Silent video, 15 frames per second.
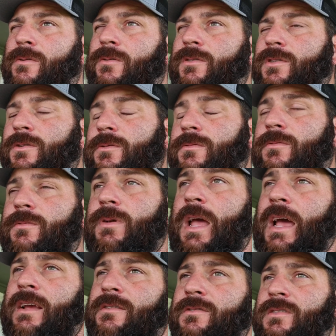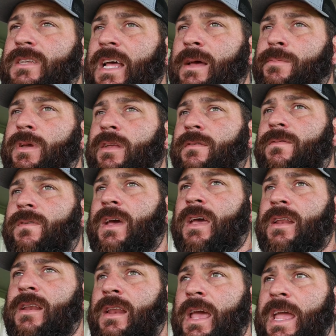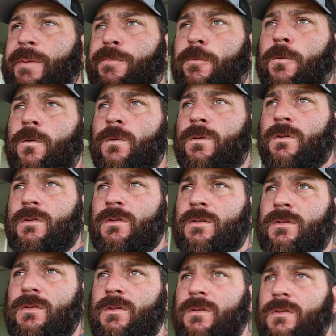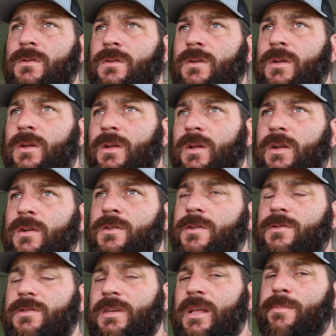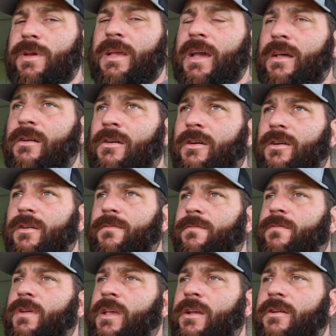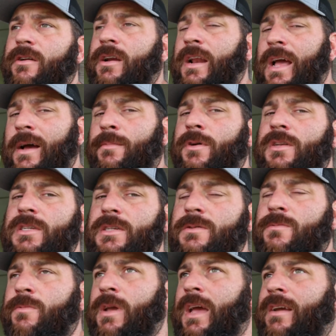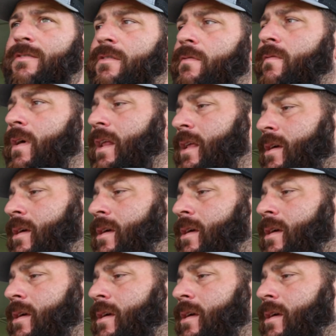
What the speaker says: so Axel stopped being fed in April. So it's gonna be kind of hard to figure in how much we actually fed